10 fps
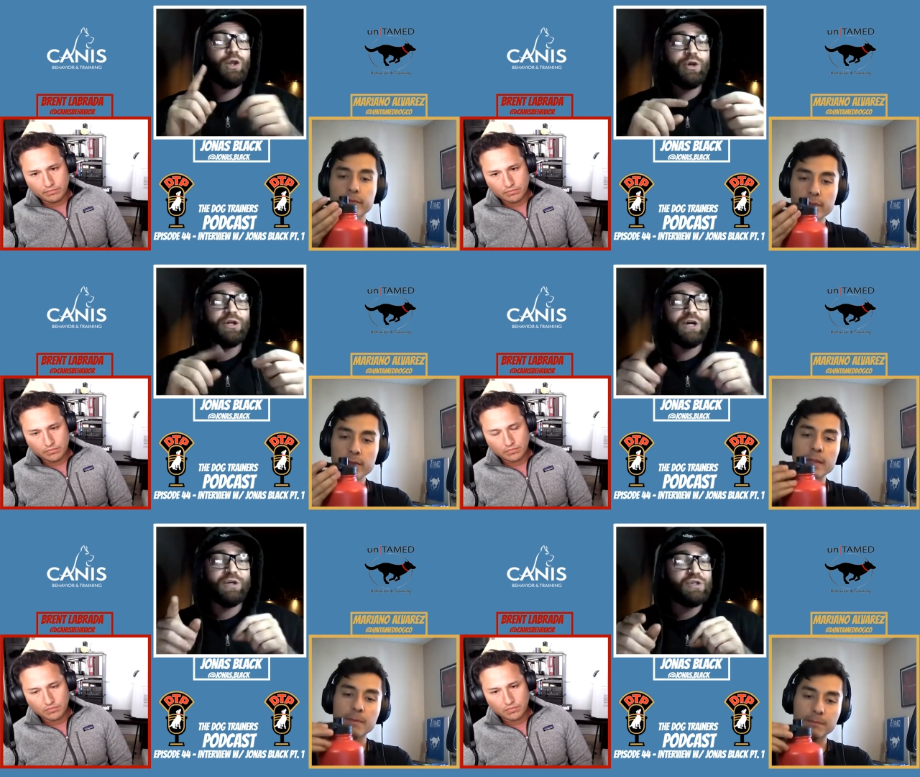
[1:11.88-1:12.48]

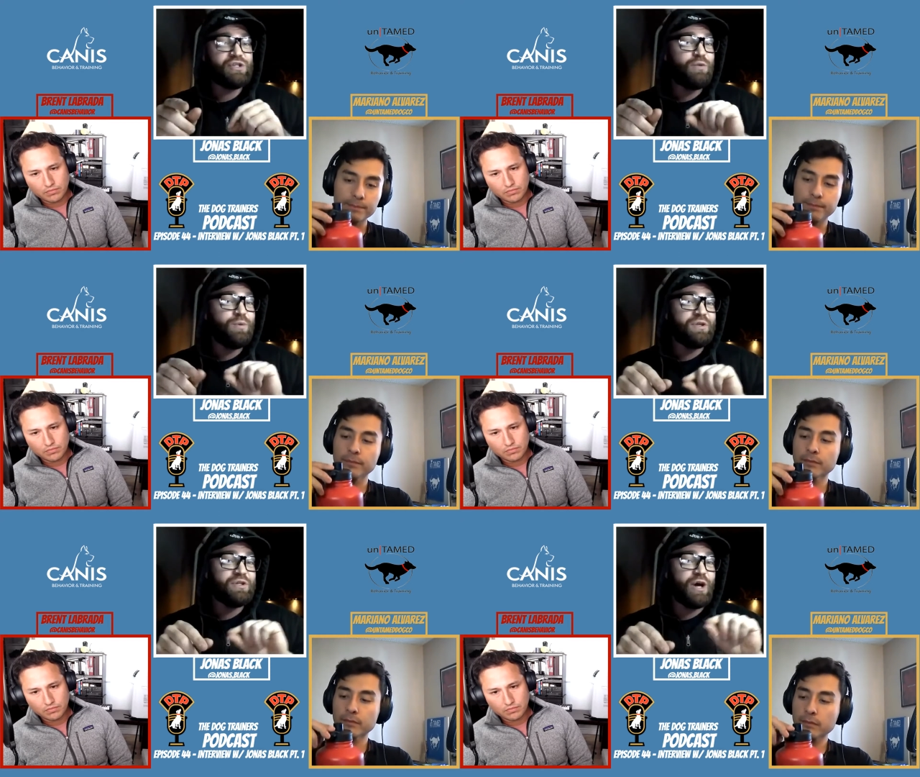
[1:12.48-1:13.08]
Speaker 1: learning to understand
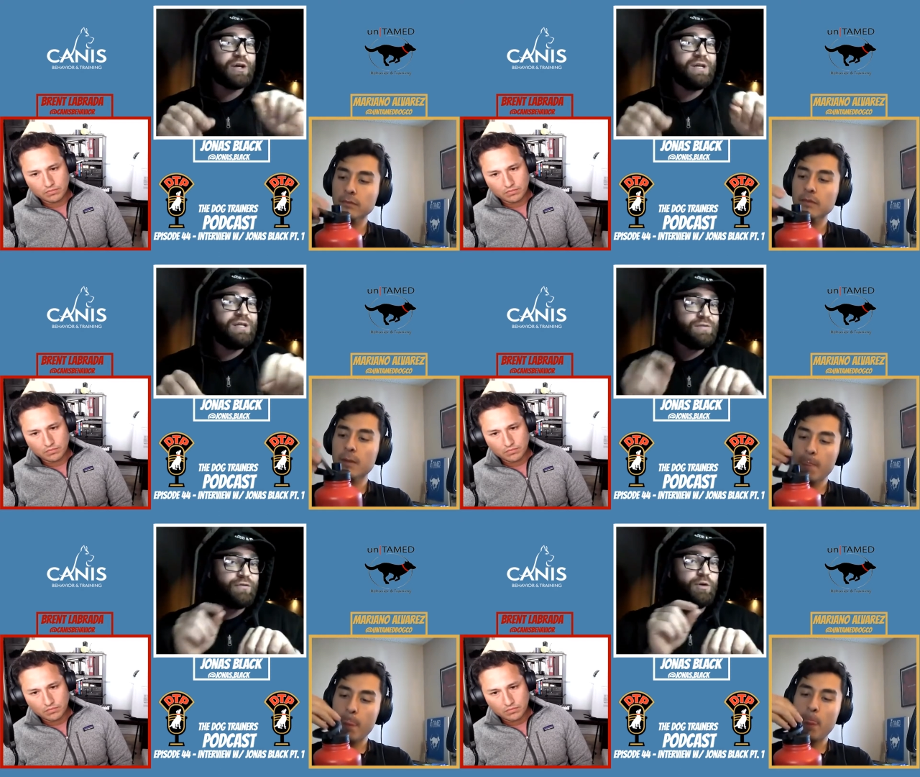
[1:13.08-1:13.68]
what the dog
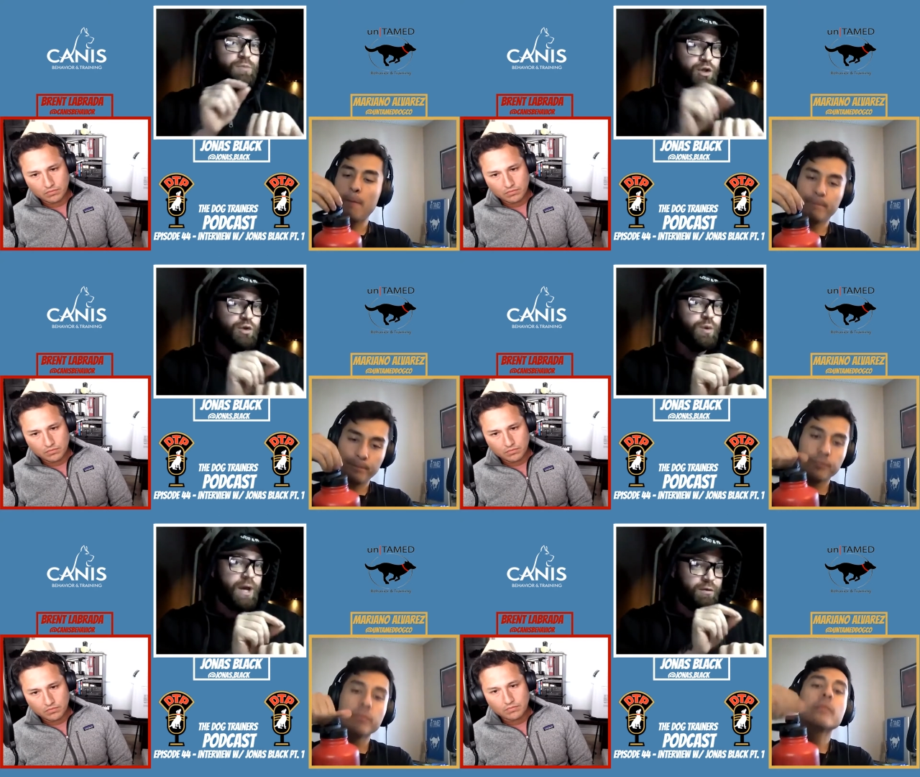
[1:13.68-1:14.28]
needs from
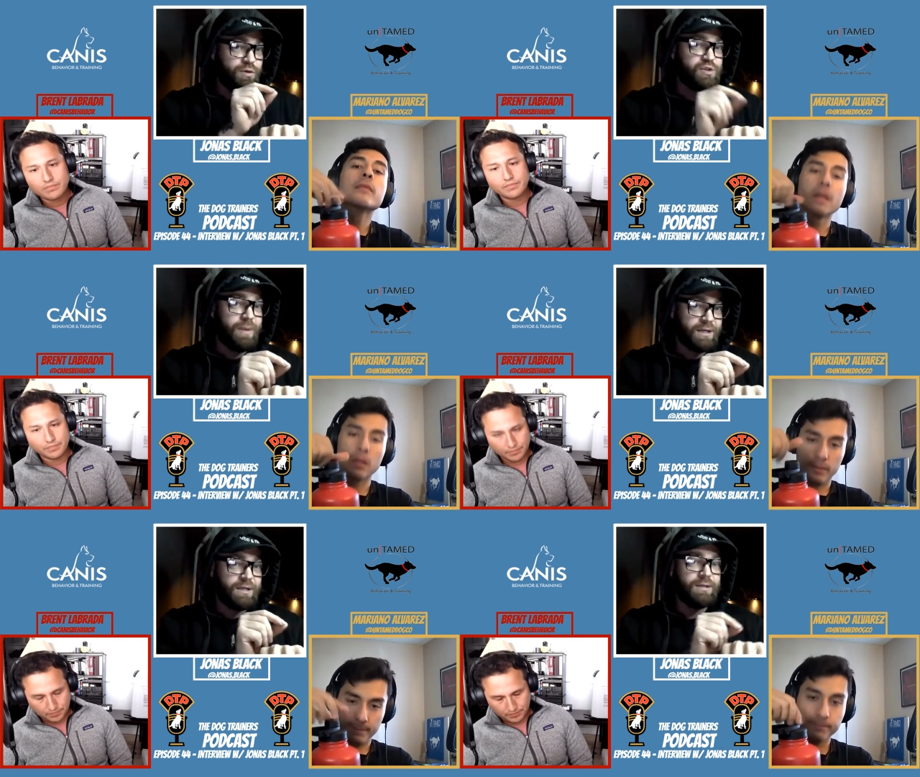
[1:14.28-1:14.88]
you and
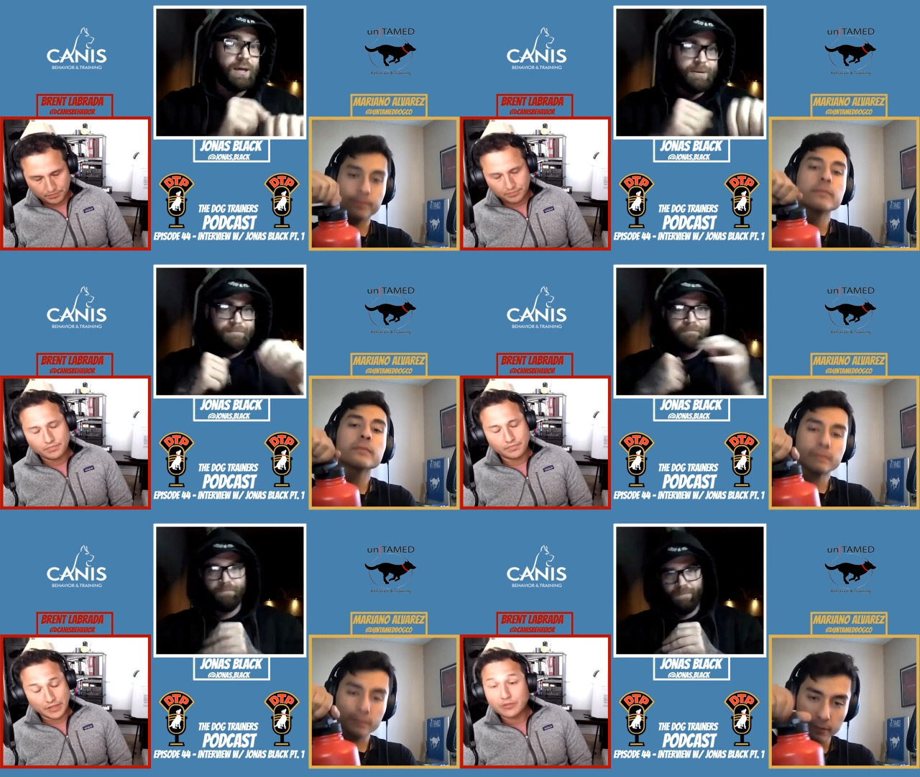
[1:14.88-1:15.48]
respecting
Speaker 2: mm,
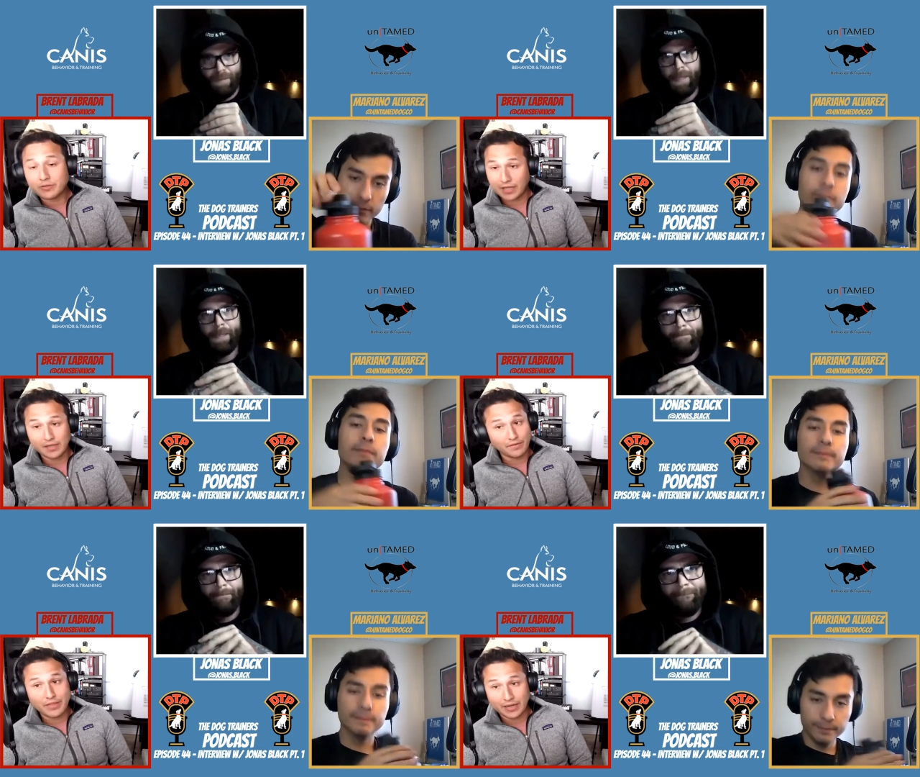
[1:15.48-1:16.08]
interesting i
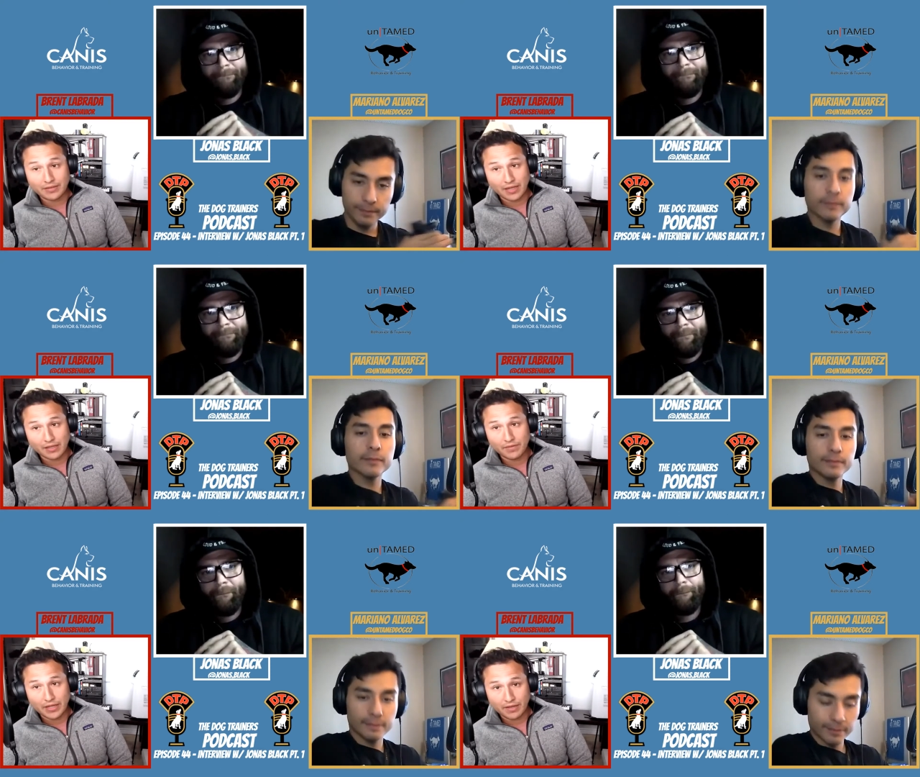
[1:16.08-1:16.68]
love that i
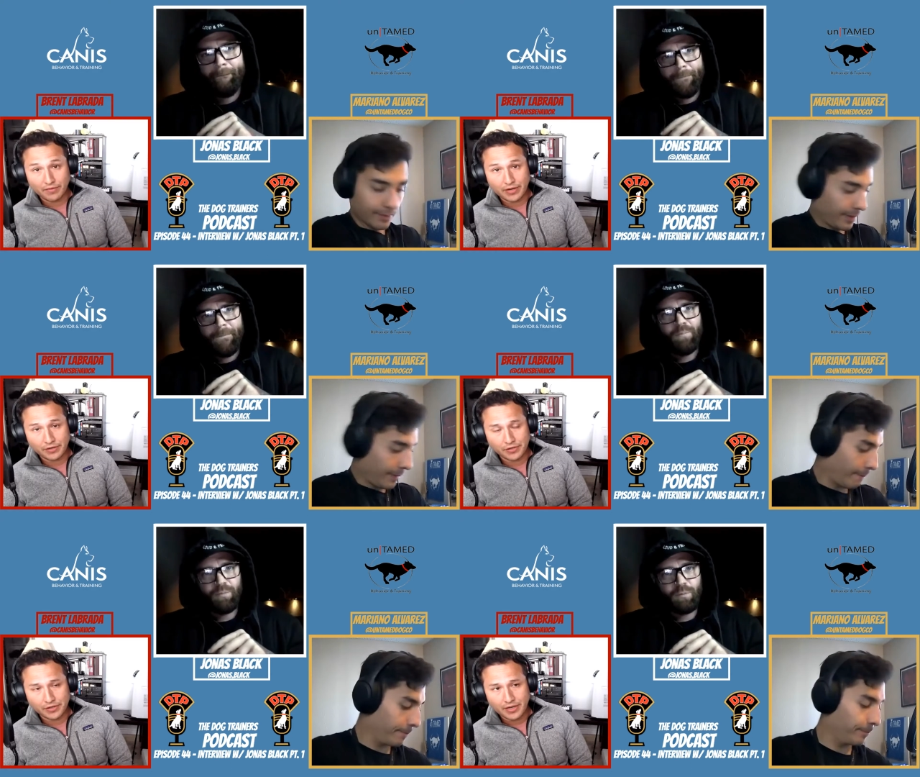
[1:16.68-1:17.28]
love that
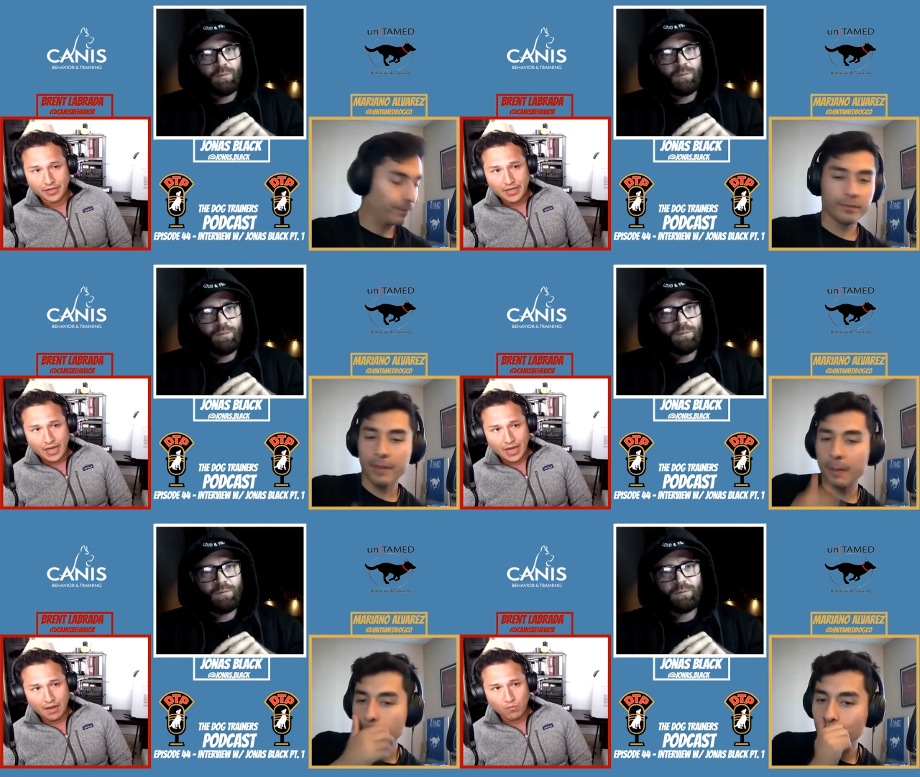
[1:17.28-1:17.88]
definition
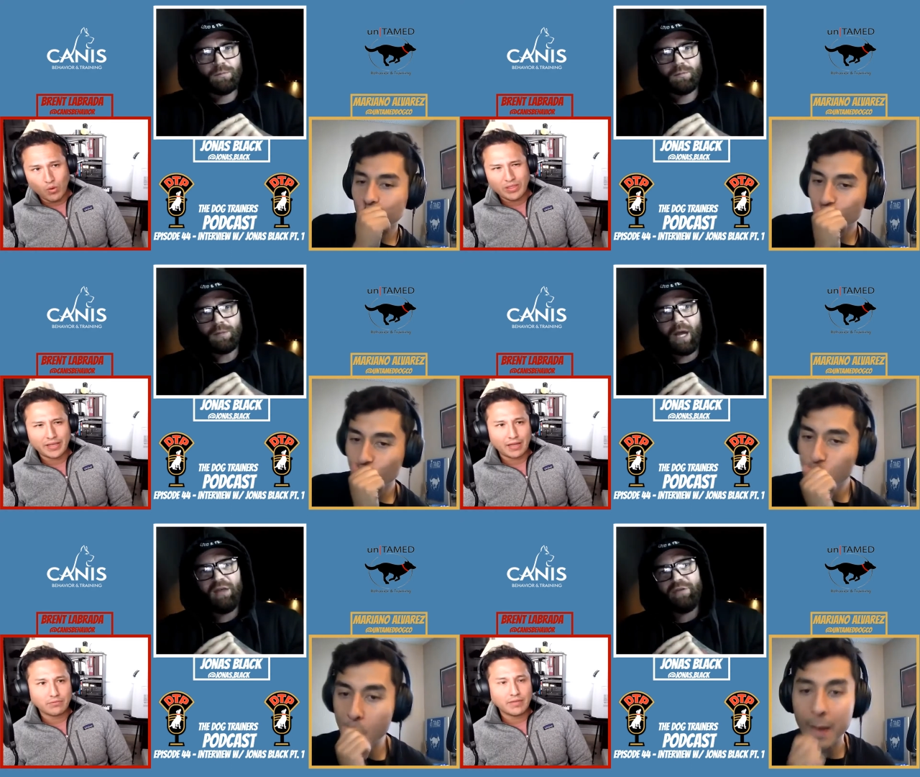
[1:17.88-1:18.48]
um, one
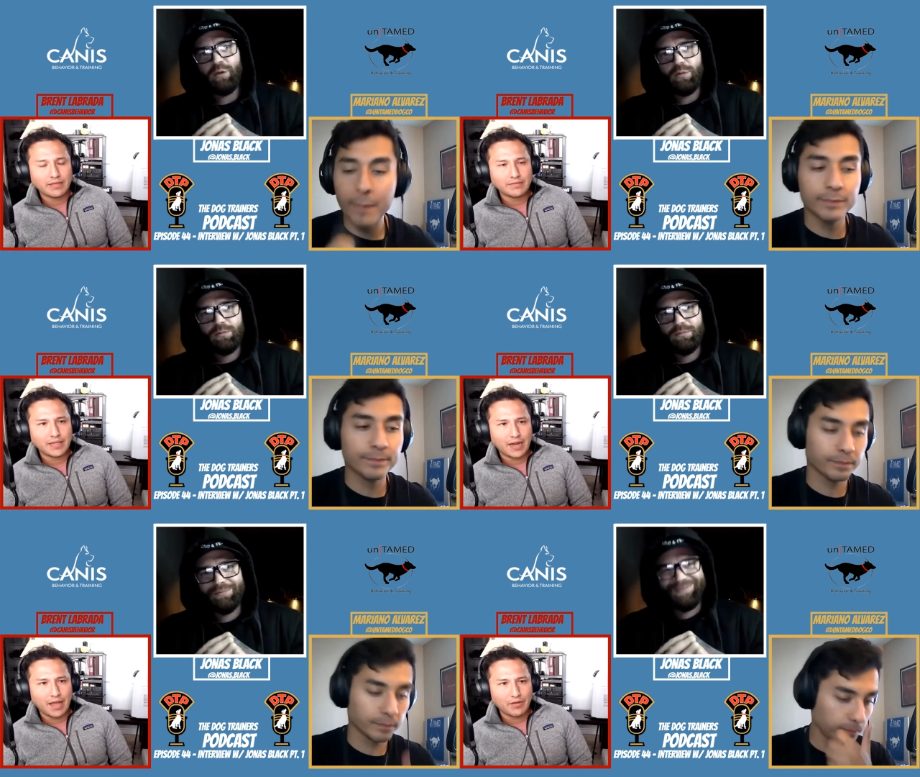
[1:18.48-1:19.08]
thing I, I,
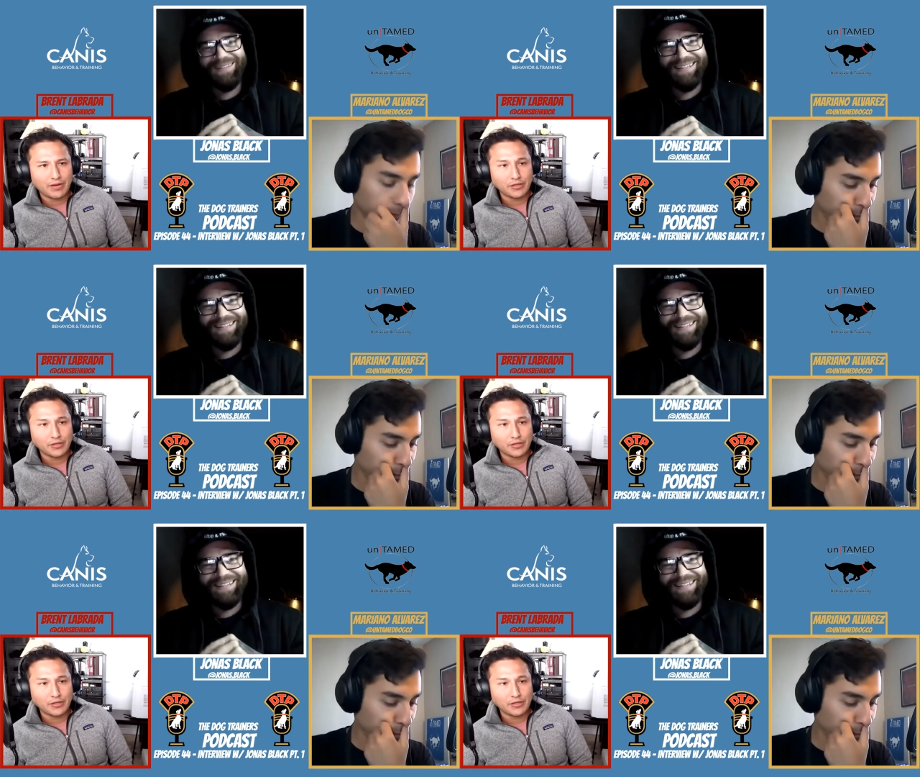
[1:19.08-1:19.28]
that i have an